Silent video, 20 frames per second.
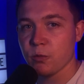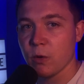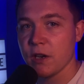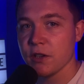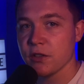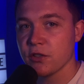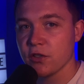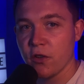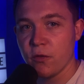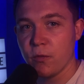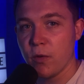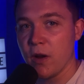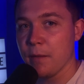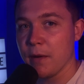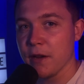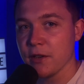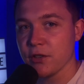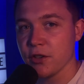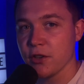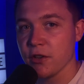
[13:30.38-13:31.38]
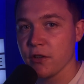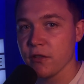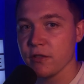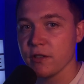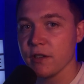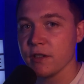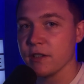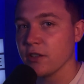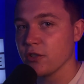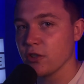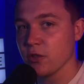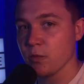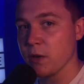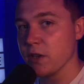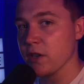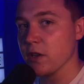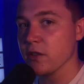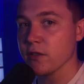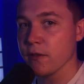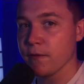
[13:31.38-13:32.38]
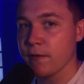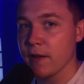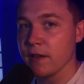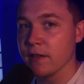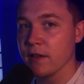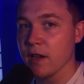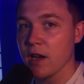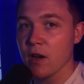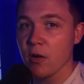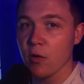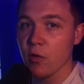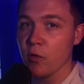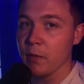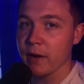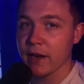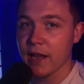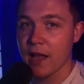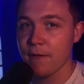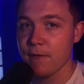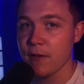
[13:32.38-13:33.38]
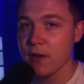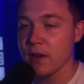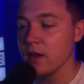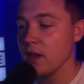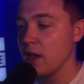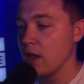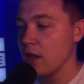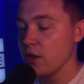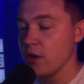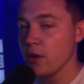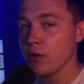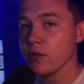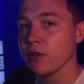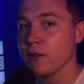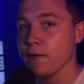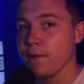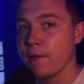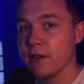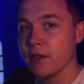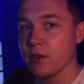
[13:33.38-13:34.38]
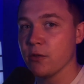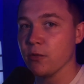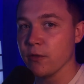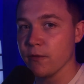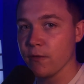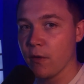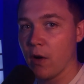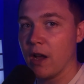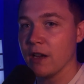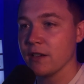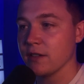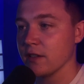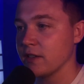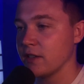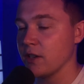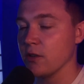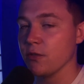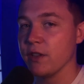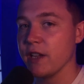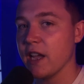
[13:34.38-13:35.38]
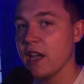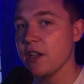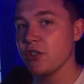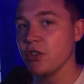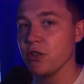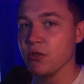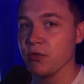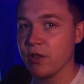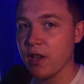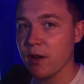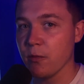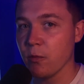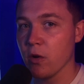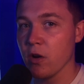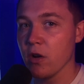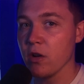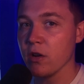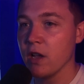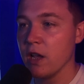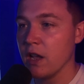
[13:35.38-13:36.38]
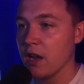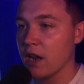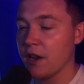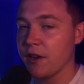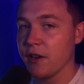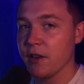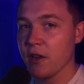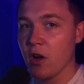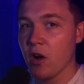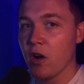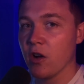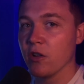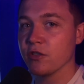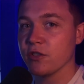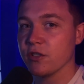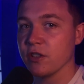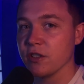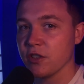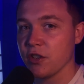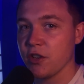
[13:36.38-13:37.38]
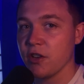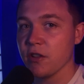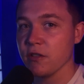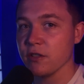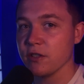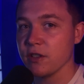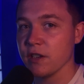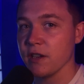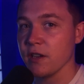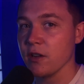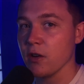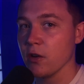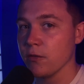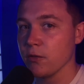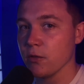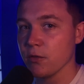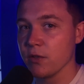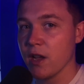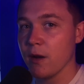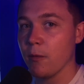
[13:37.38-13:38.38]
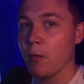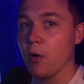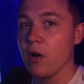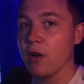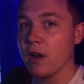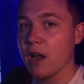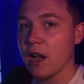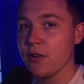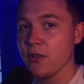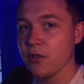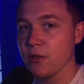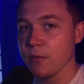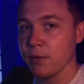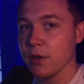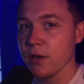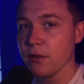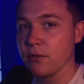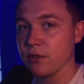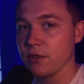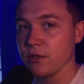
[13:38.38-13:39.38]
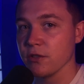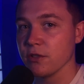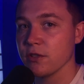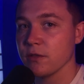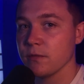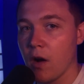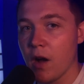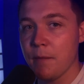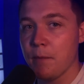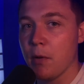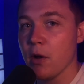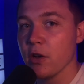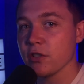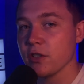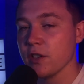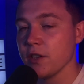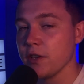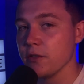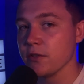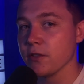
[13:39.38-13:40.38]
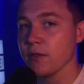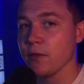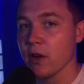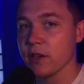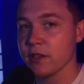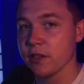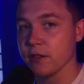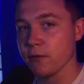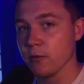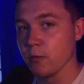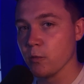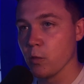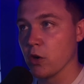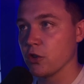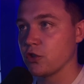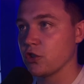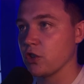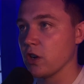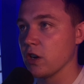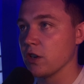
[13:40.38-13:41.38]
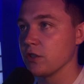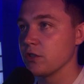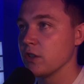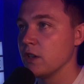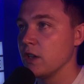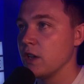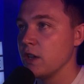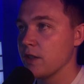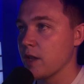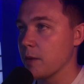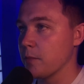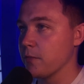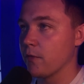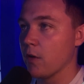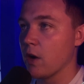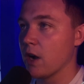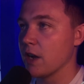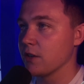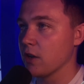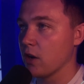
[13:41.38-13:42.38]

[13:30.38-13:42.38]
well as software-based security such as Windows Defender or McAfee. Using a physical device to sit on the edge of your network can enhance the security of your network and your computers. I personally use devices from WatchGuard. They provide